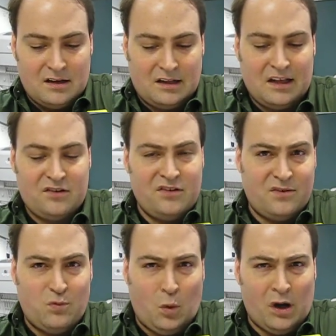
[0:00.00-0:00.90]
collections
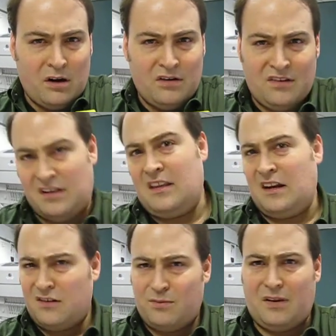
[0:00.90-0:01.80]
of words that
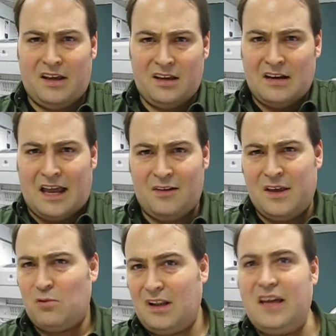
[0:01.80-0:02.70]
explain how
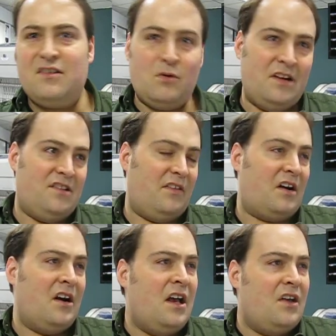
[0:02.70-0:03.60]
they relate to each other.